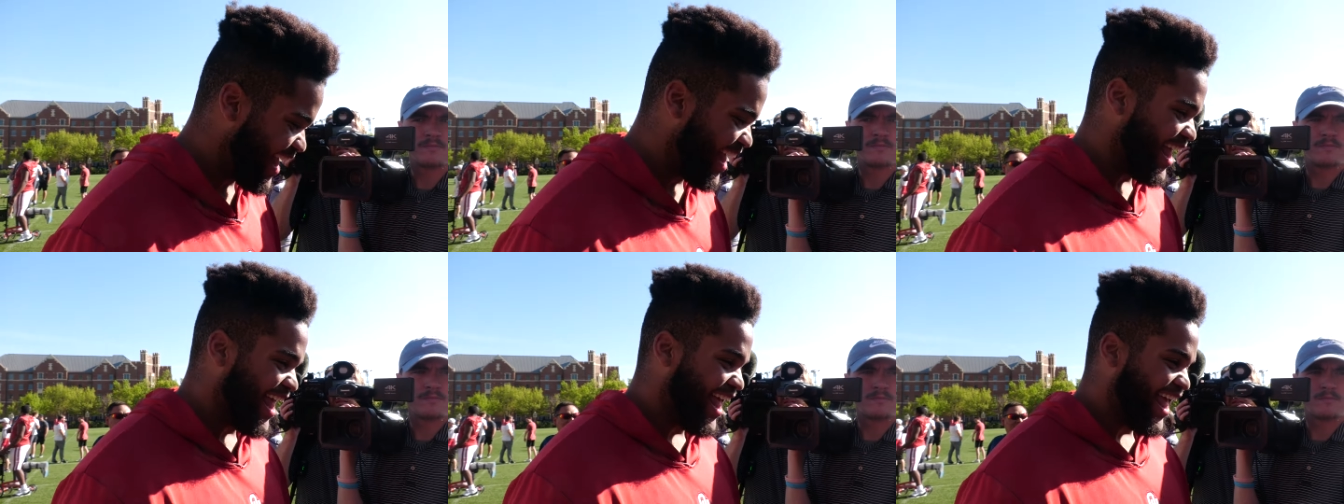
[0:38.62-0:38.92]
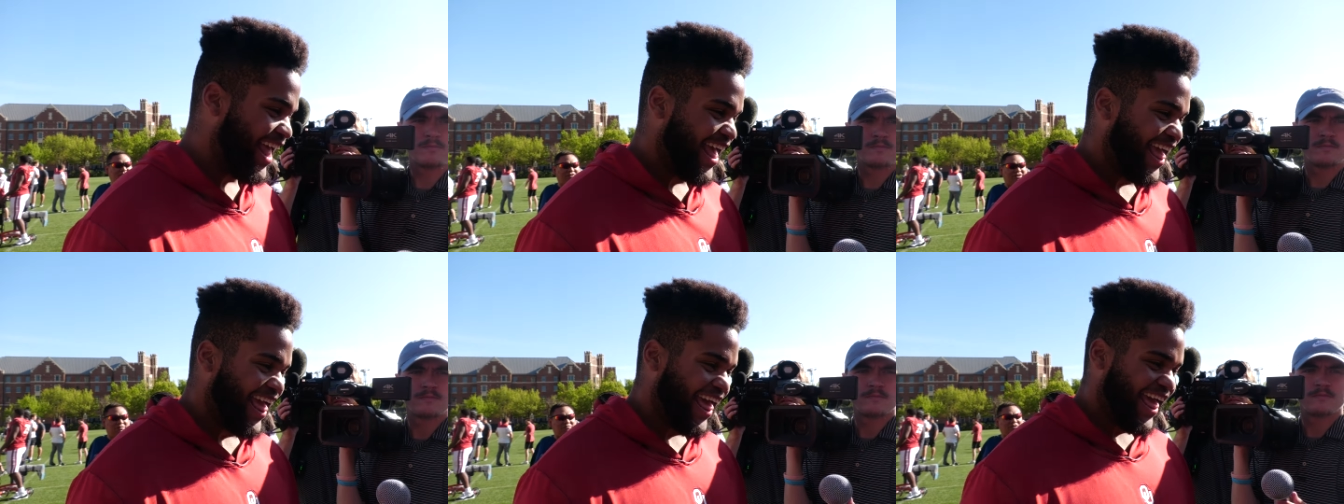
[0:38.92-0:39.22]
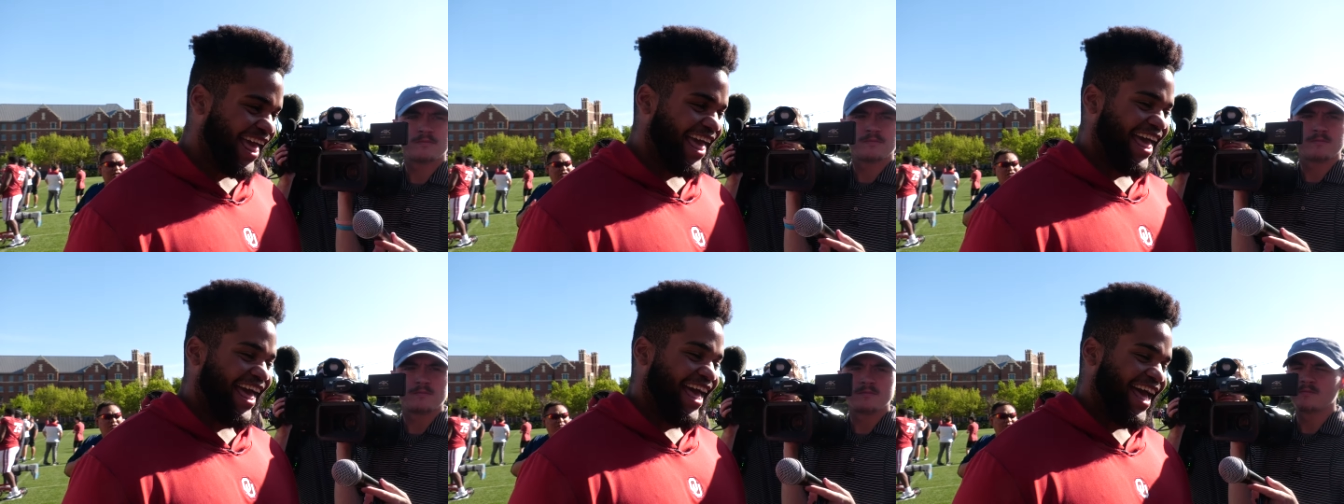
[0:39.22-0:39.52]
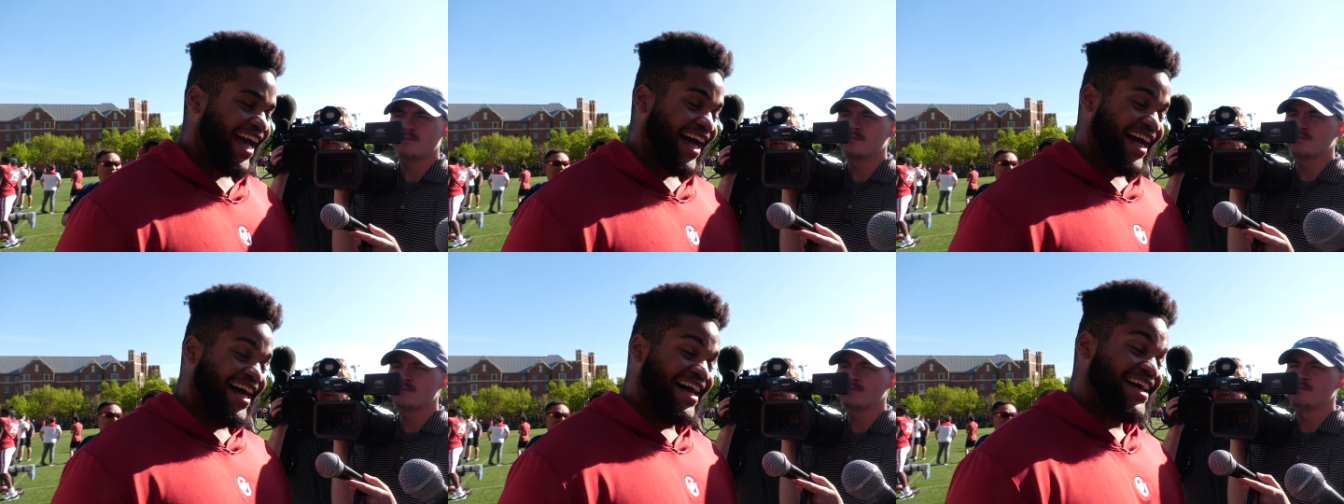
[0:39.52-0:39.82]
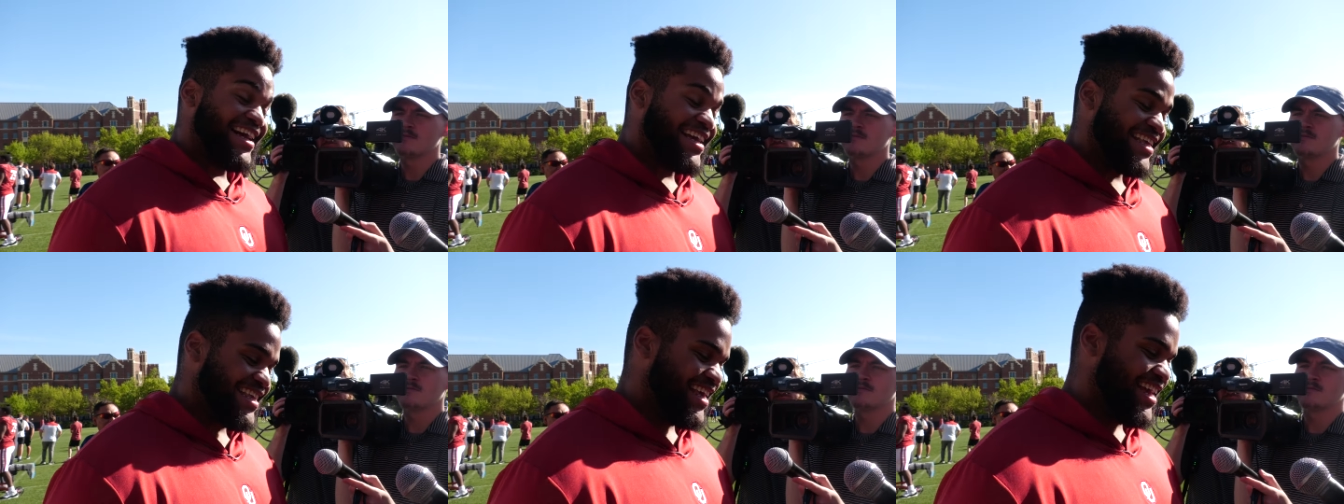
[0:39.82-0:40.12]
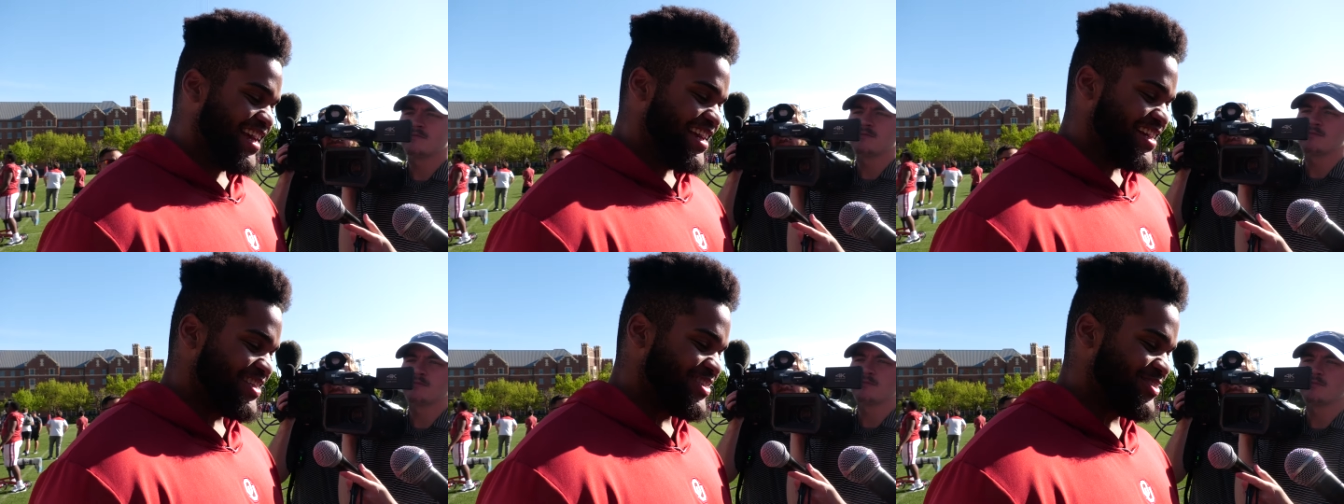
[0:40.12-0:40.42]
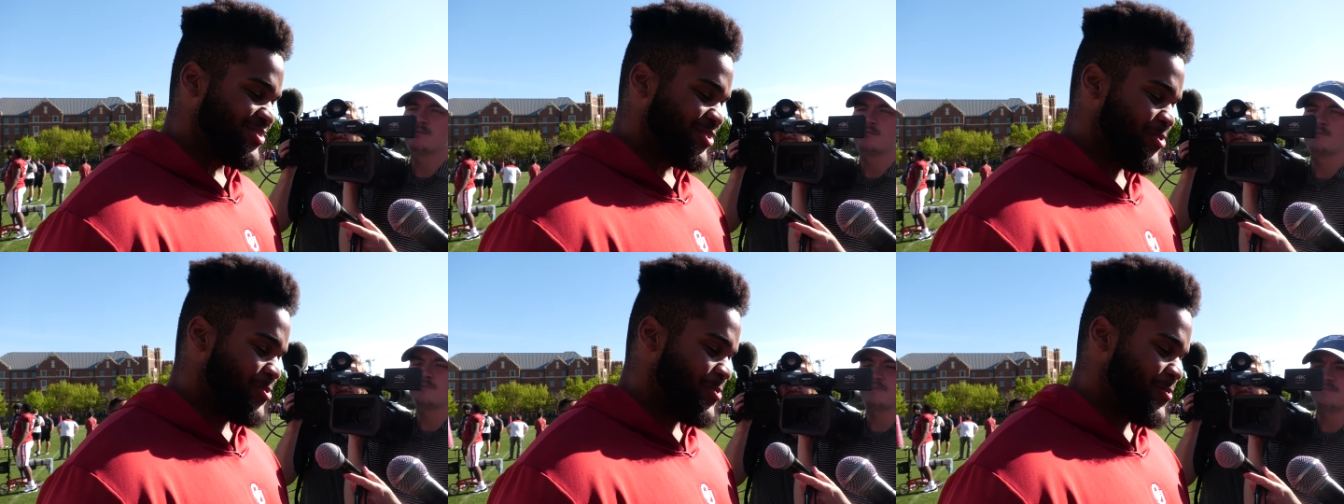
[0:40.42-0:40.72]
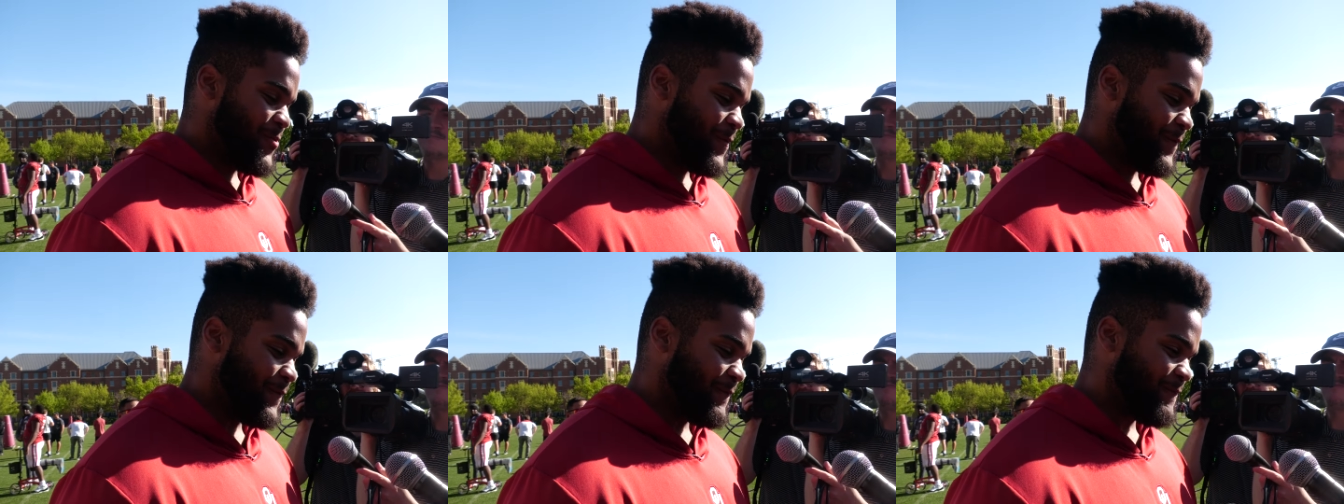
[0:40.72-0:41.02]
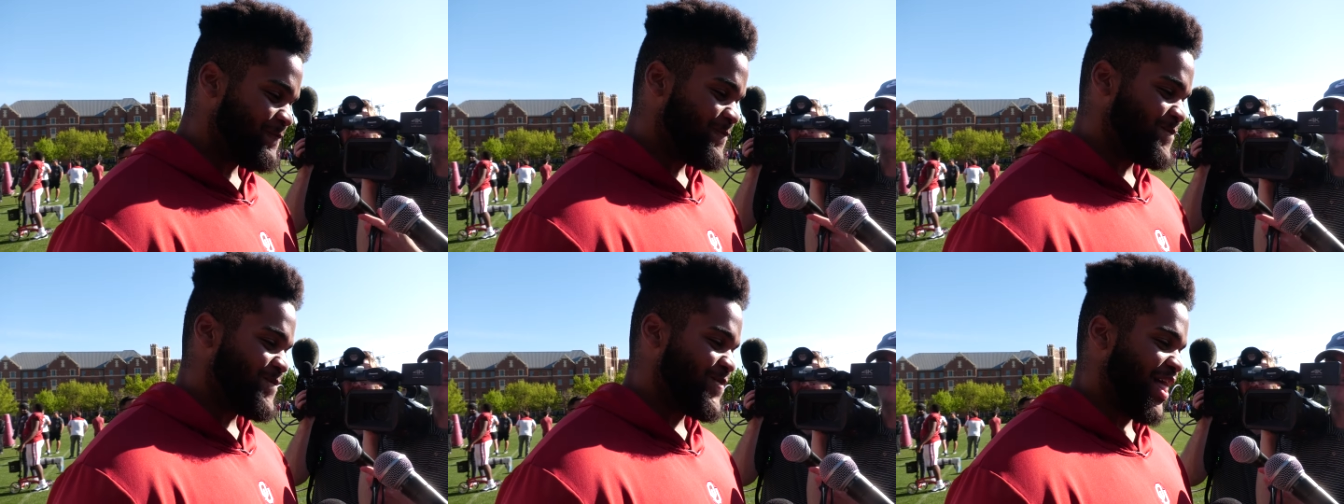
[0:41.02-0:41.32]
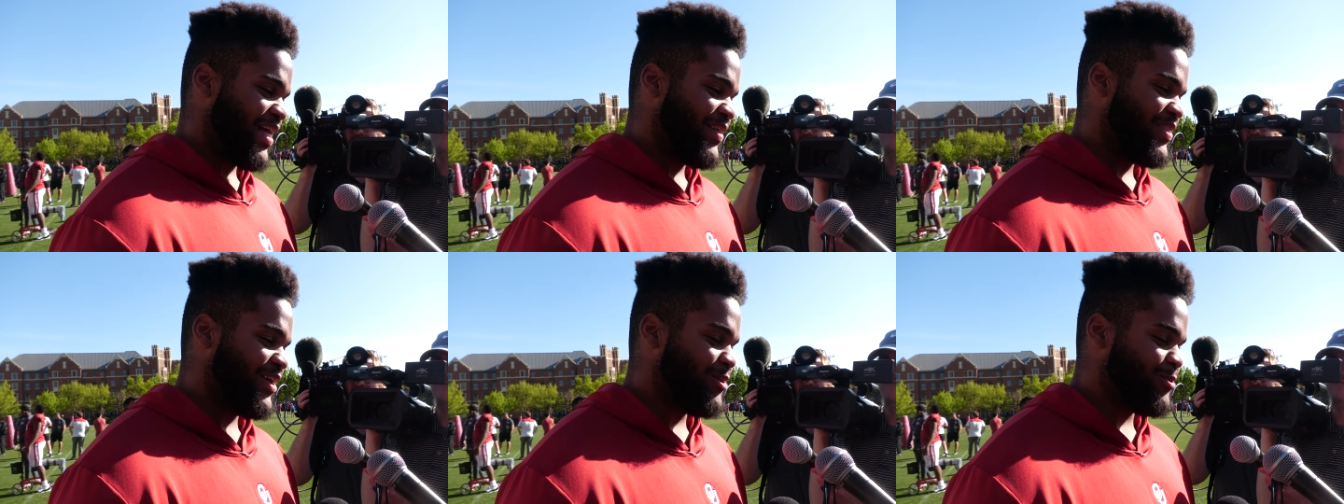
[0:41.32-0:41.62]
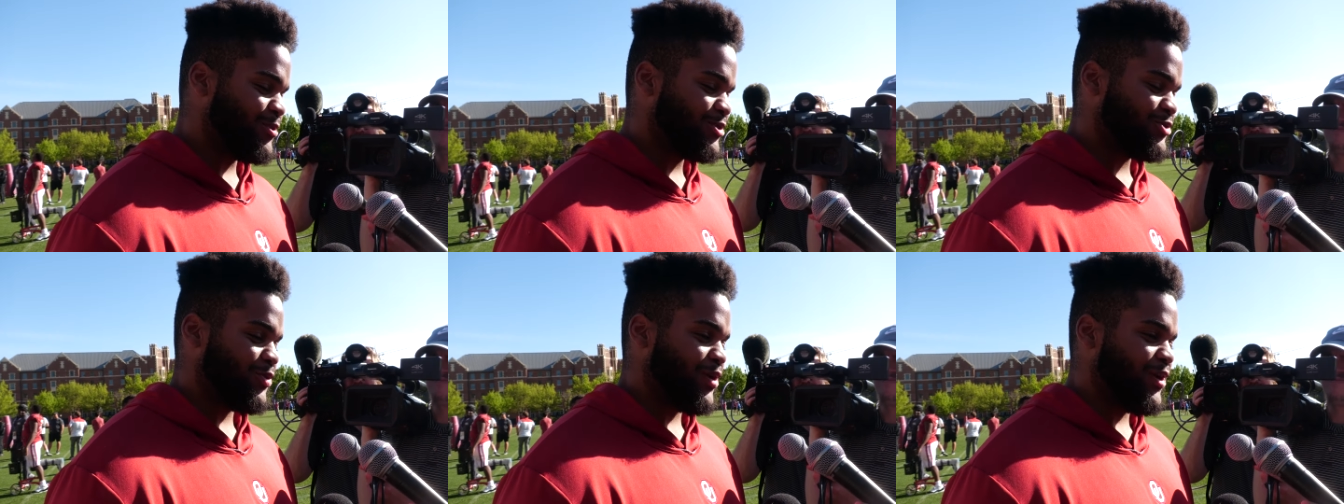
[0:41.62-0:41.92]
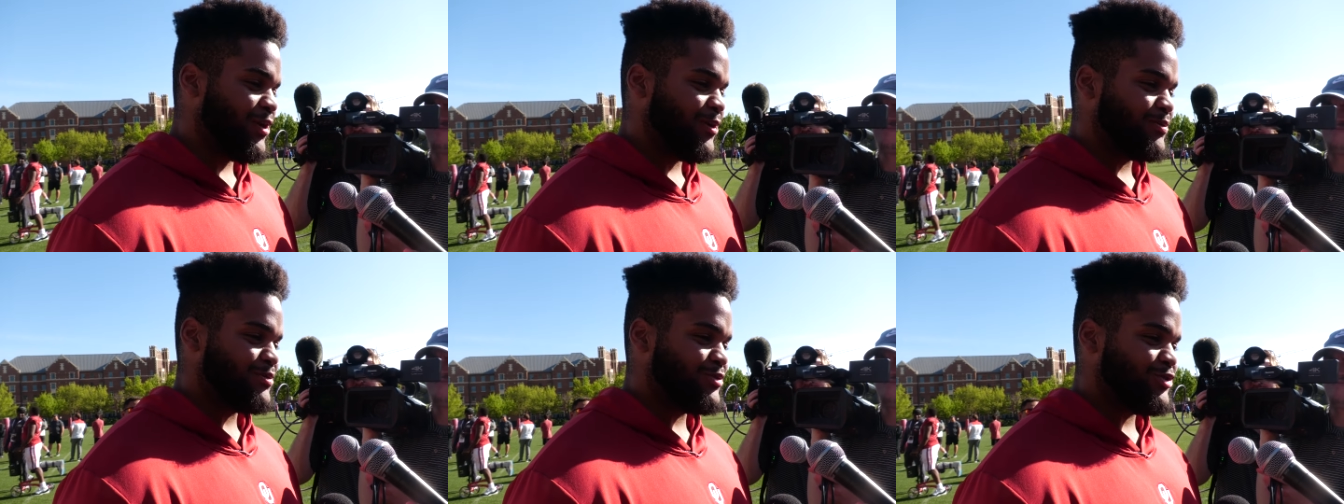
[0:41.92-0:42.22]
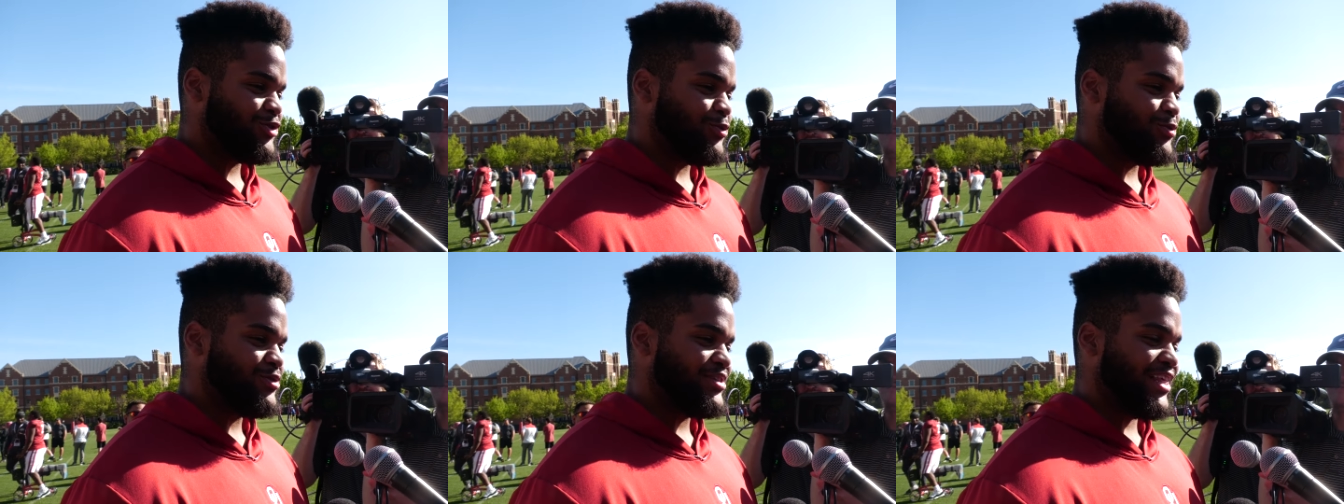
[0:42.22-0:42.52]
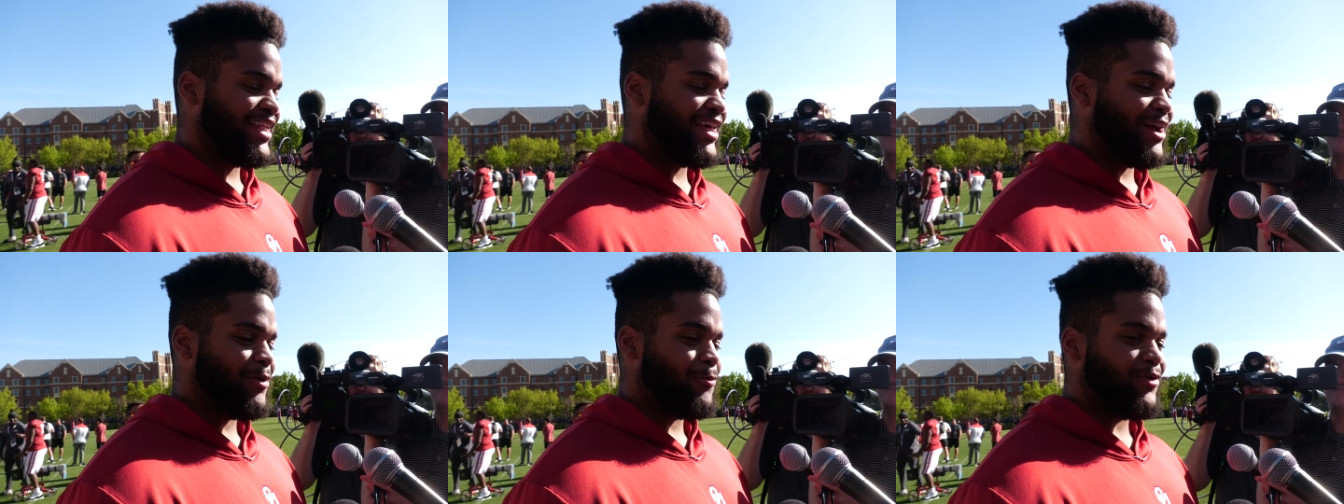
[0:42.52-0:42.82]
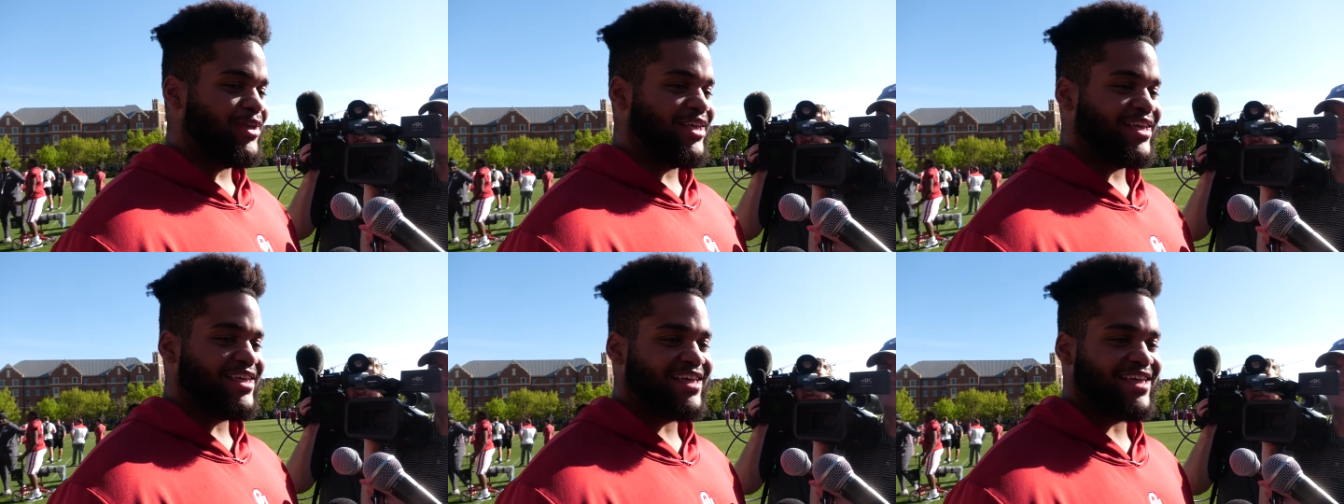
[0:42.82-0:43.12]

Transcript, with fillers: happened? Uh, yeah, so I think it was around Tuesday that week.